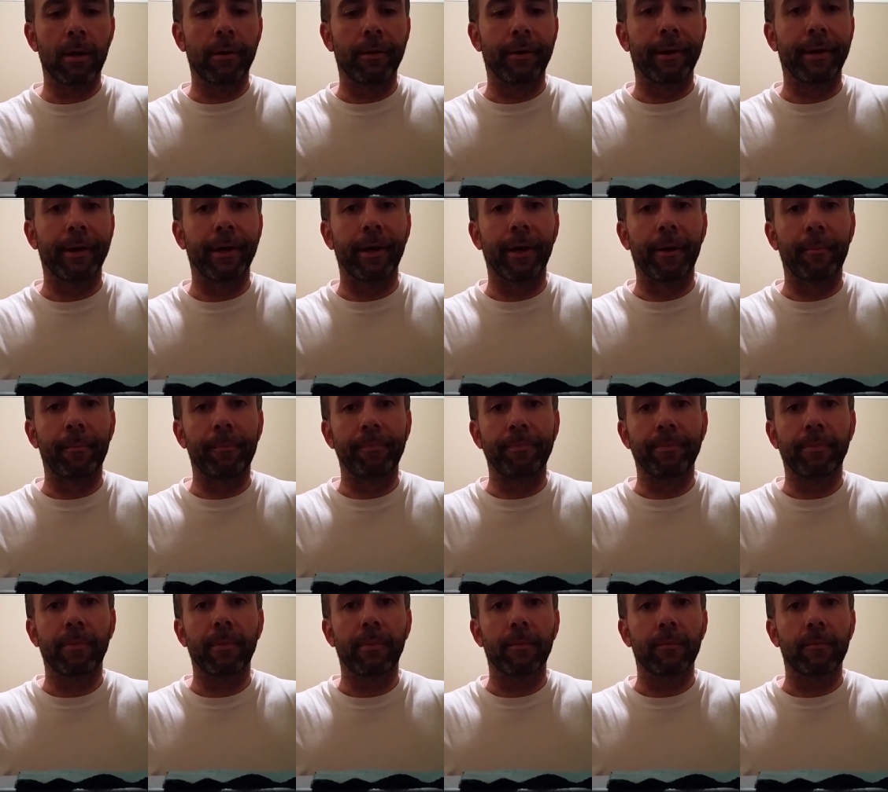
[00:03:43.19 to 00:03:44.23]
Um,
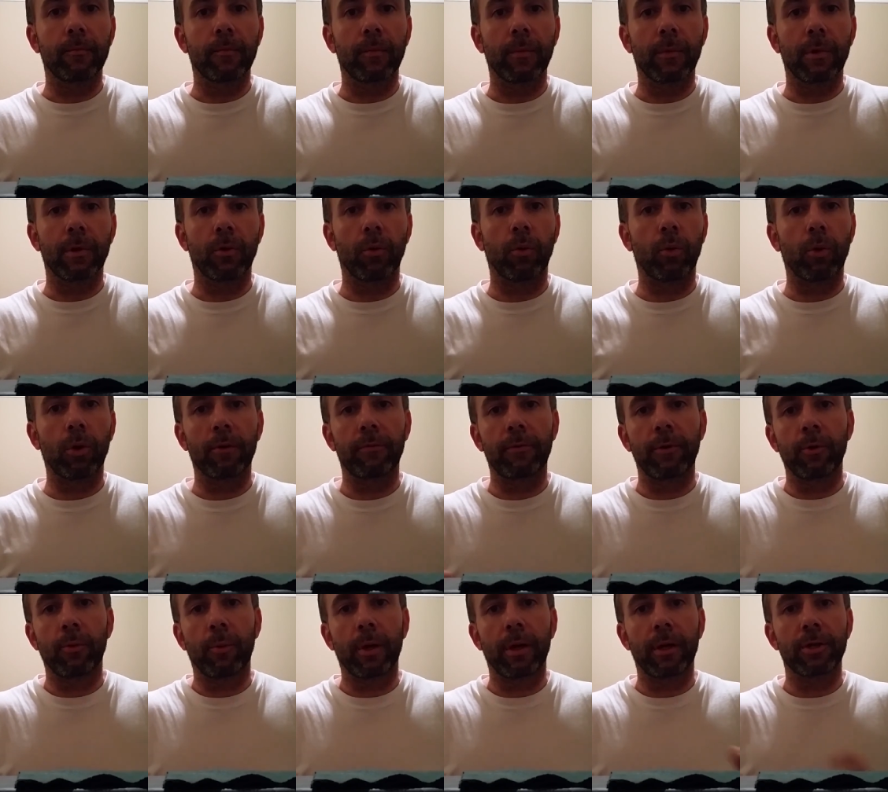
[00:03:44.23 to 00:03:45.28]
or if
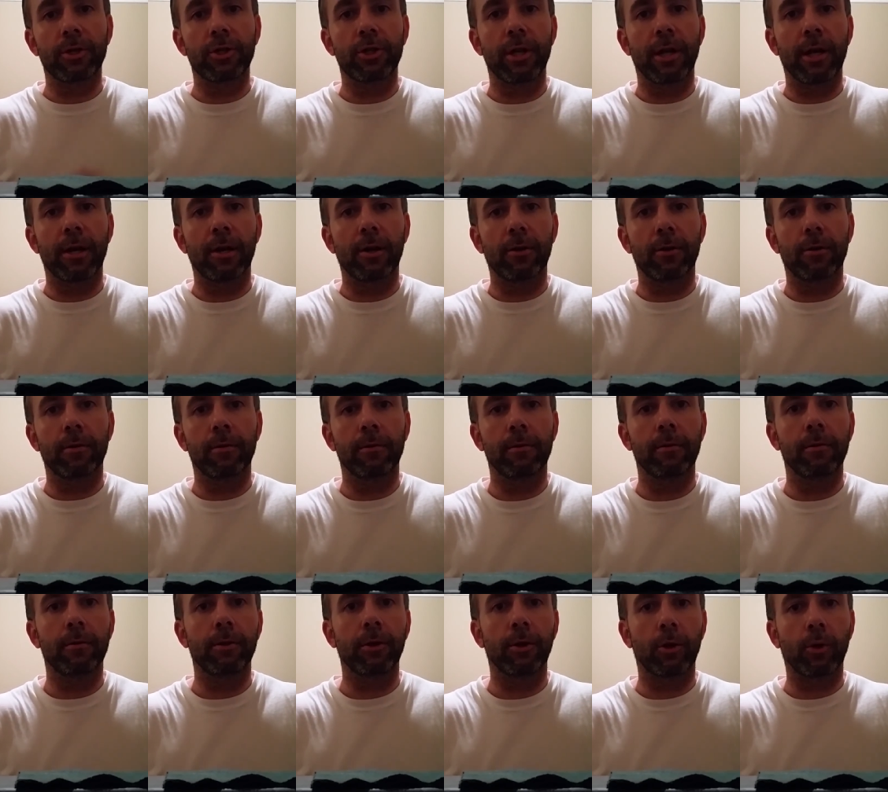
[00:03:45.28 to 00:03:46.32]
you want to share
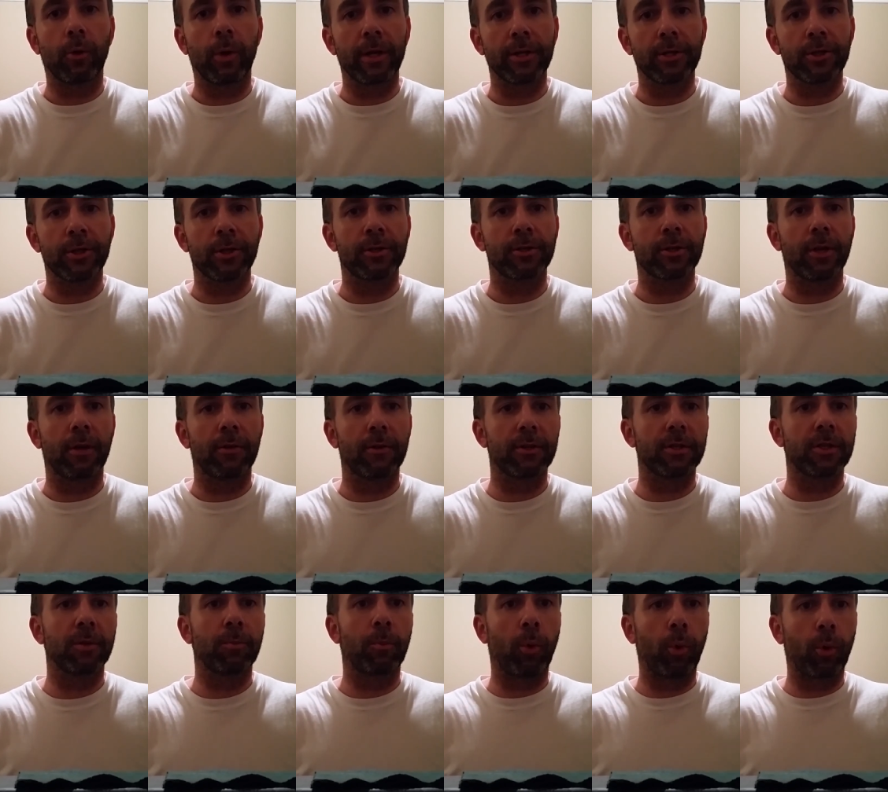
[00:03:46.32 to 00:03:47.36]
your questions on the
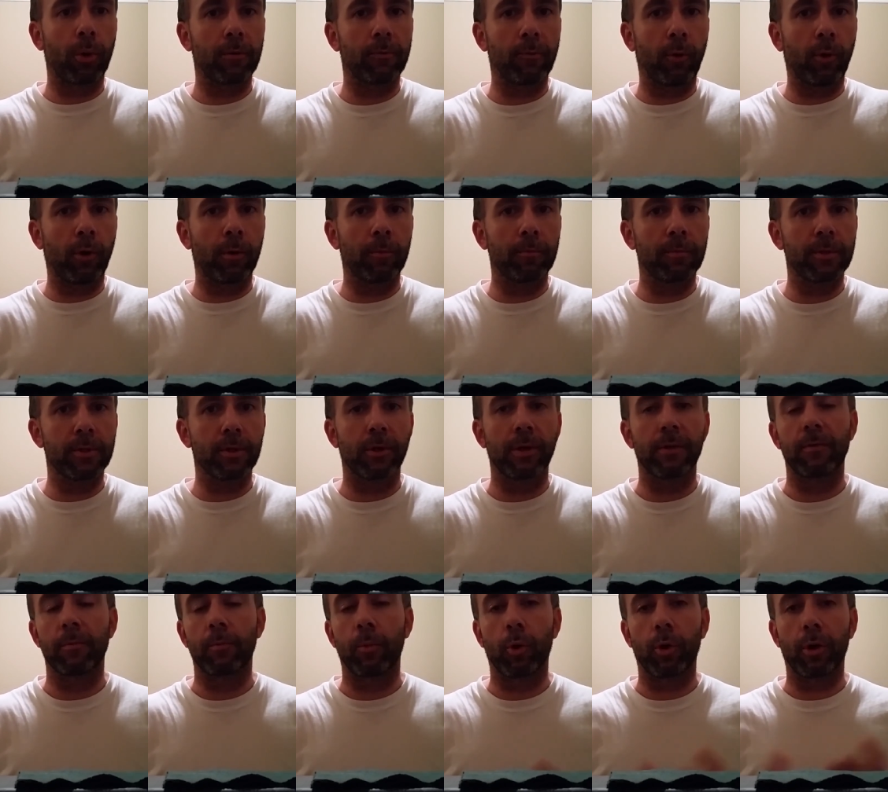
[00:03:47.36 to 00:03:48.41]
support forum so
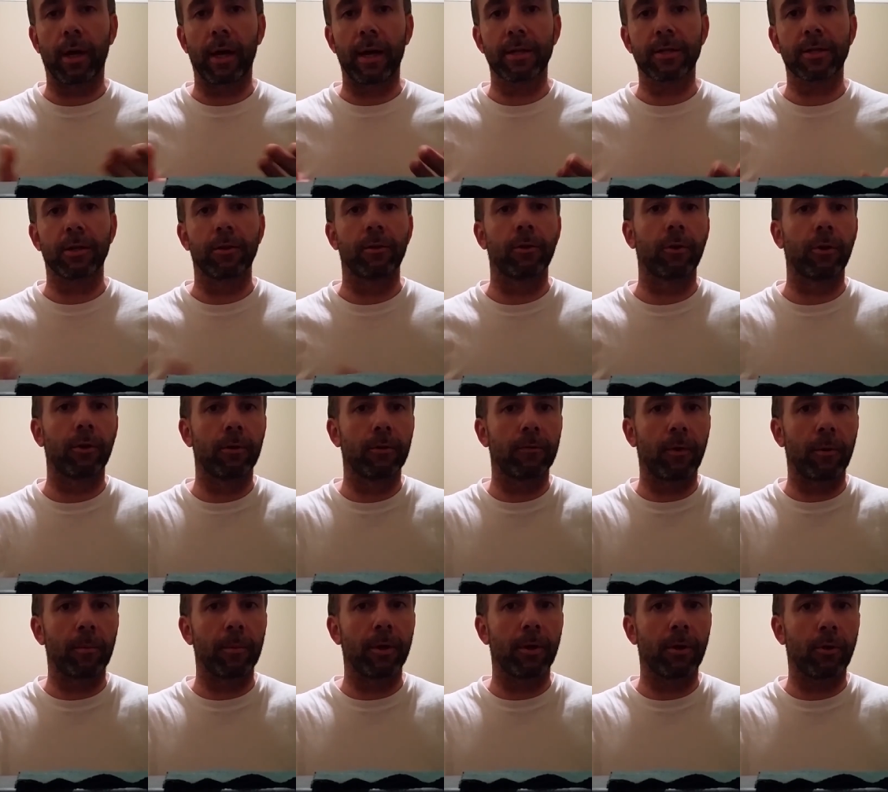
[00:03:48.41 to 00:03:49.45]
even more guys can learn
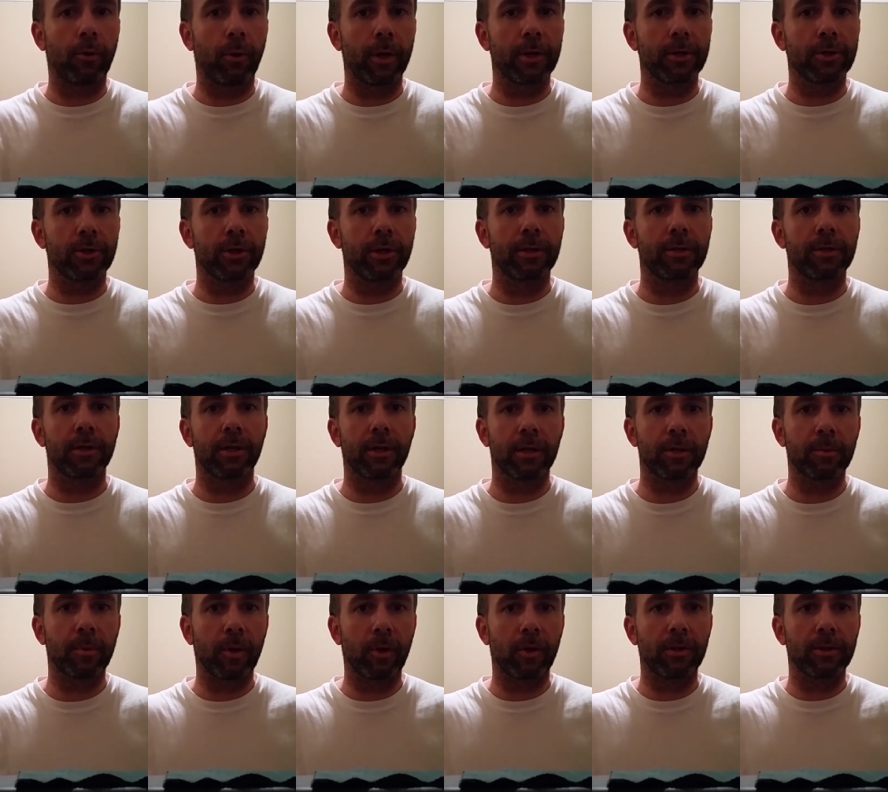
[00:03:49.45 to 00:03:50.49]
from your questions and
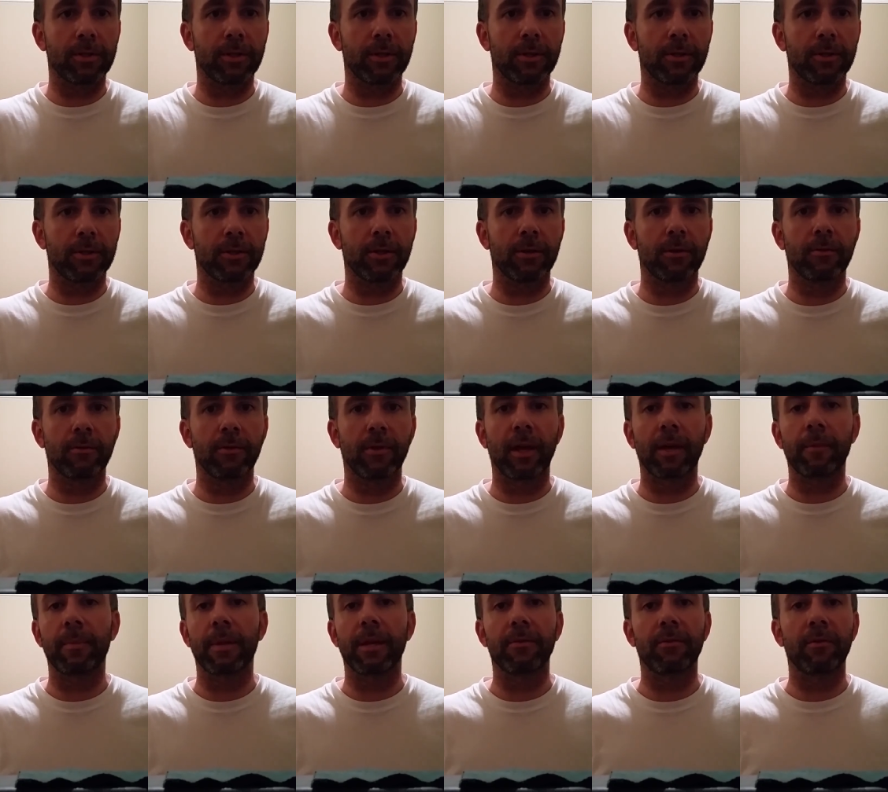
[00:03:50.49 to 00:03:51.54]
experiences,
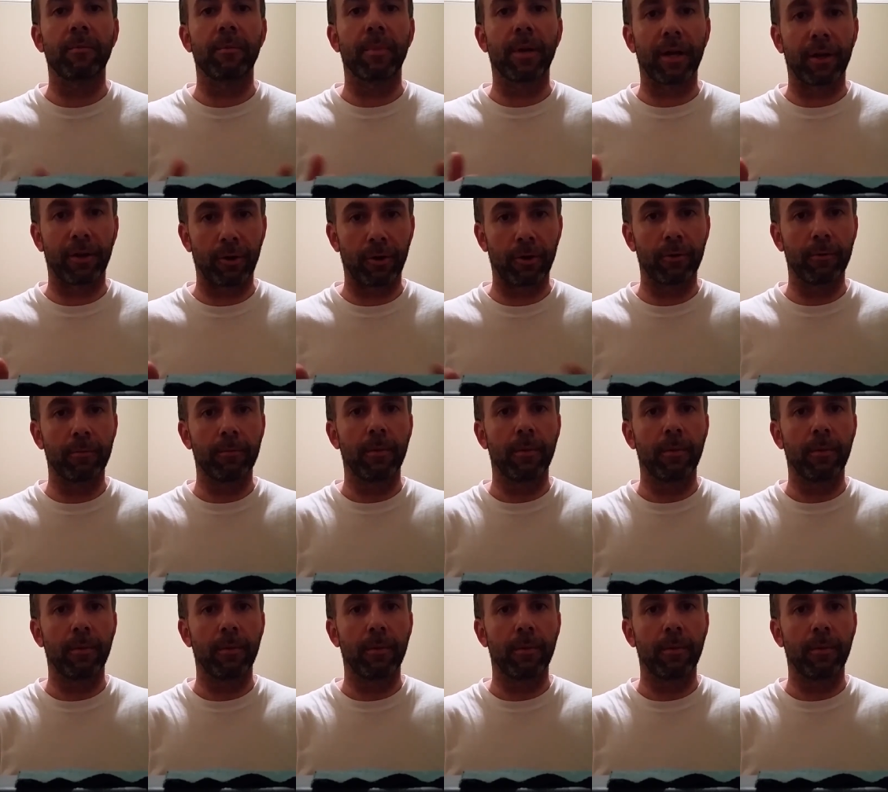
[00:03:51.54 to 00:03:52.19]
that'd be even better.